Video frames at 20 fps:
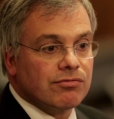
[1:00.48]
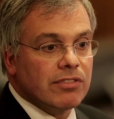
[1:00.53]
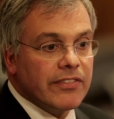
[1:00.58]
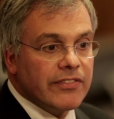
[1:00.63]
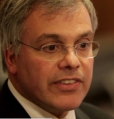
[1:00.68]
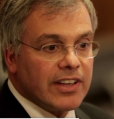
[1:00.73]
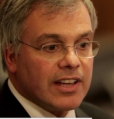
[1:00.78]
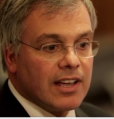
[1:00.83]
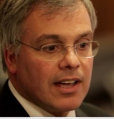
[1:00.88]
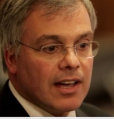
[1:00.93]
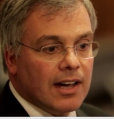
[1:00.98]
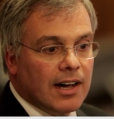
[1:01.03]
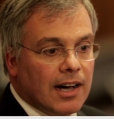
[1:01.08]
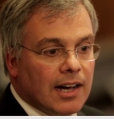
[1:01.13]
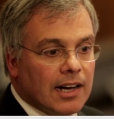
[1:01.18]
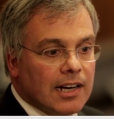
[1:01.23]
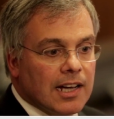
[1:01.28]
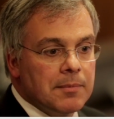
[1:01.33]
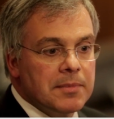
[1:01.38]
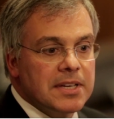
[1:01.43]
Terrific
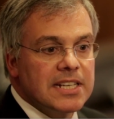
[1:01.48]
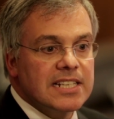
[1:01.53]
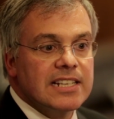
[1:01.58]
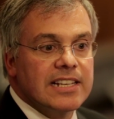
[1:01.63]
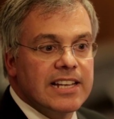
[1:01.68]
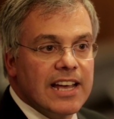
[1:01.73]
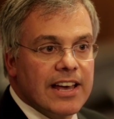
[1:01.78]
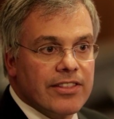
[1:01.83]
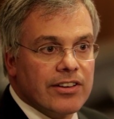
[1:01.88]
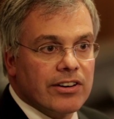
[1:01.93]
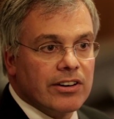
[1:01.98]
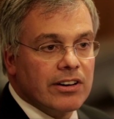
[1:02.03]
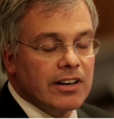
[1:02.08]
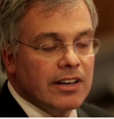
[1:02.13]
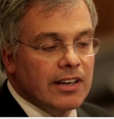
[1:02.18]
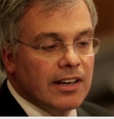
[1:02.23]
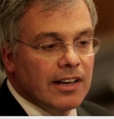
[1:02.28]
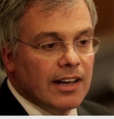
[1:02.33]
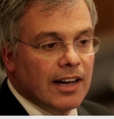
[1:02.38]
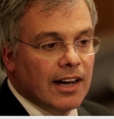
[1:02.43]
uh, coming together
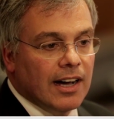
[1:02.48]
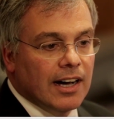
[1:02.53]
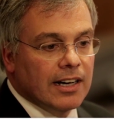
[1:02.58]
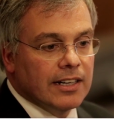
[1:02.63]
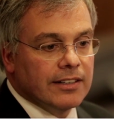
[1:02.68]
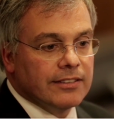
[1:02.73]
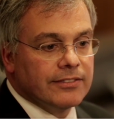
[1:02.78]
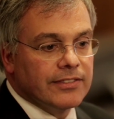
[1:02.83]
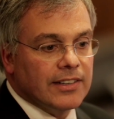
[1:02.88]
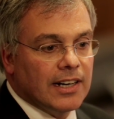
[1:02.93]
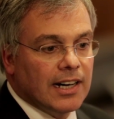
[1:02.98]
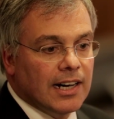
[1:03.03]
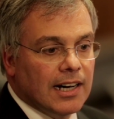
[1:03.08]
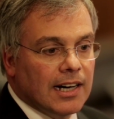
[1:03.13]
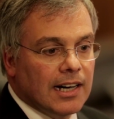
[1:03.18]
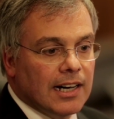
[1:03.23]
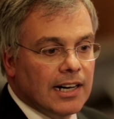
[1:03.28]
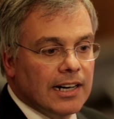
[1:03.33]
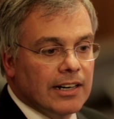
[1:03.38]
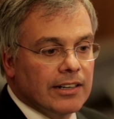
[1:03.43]
of
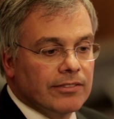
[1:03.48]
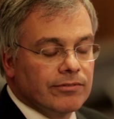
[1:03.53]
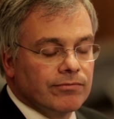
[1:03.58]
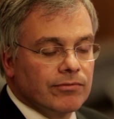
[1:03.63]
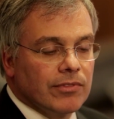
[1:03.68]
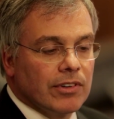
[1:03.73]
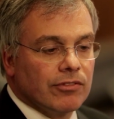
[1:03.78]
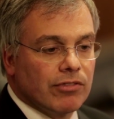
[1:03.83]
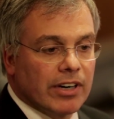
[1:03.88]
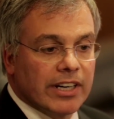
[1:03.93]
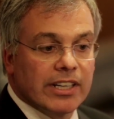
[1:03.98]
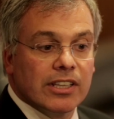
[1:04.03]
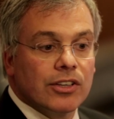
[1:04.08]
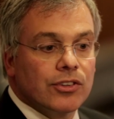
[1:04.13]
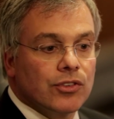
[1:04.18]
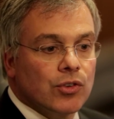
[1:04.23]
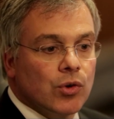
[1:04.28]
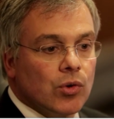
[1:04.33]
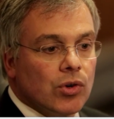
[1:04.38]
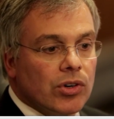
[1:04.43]
uh,
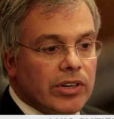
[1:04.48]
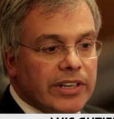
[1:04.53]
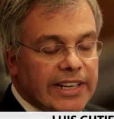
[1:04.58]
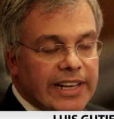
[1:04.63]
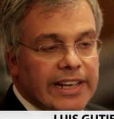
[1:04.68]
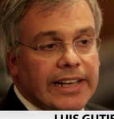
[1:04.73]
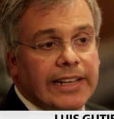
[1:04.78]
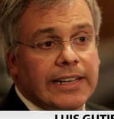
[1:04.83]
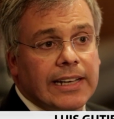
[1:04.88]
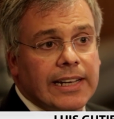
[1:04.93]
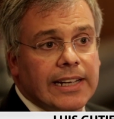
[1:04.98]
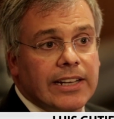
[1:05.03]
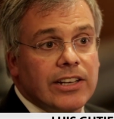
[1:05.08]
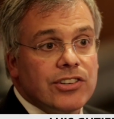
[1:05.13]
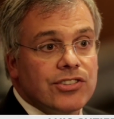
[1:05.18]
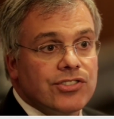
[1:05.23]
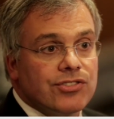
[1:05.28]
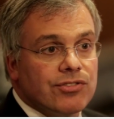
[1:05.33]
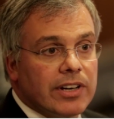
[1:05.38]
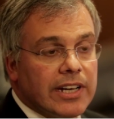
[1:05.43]
regulatory and
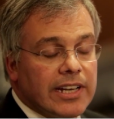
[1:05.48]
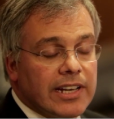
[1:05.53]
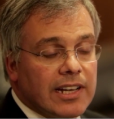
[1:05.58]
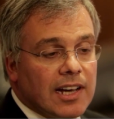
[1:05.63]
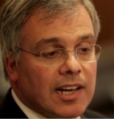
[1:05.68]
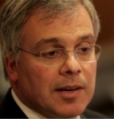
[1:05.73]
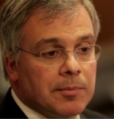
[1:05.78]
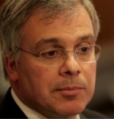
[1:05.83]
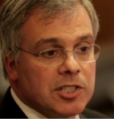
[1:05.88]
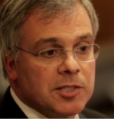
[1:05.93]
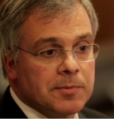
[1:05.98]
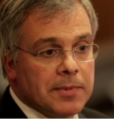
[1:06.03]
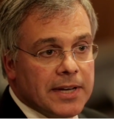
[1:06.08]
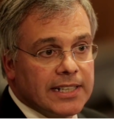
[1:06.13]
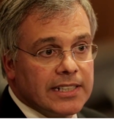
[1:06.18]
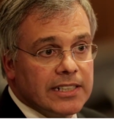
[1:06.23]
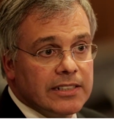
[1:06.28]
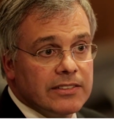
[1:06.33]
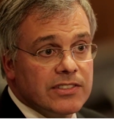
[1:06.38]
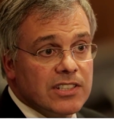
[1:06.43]
industry uh,
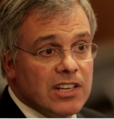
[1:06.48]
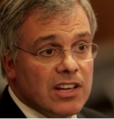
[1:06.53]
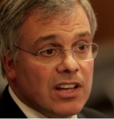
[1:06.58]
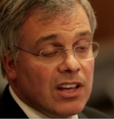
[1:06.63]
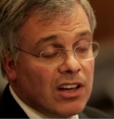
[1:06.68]
perspectives